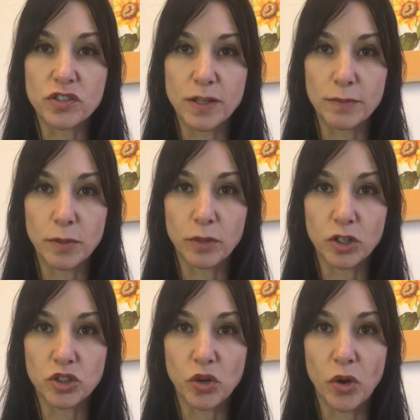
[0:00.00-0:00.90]
symptom
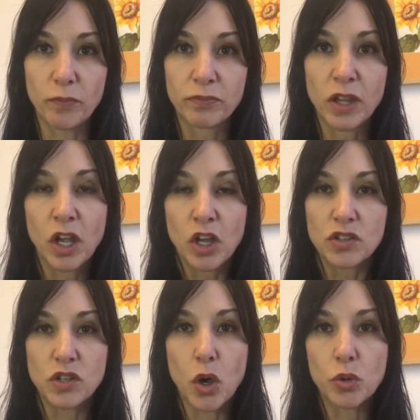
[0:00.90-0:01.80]
control.
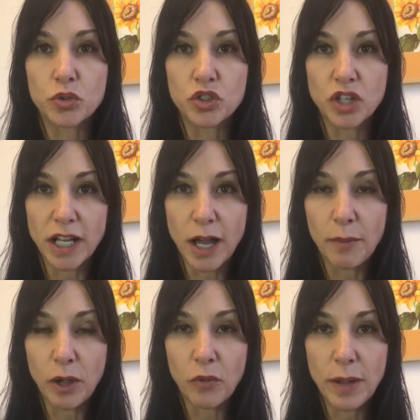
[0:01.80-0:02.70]
So check out
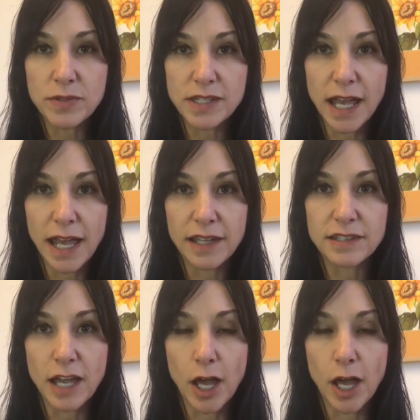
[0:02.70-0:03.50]
my website.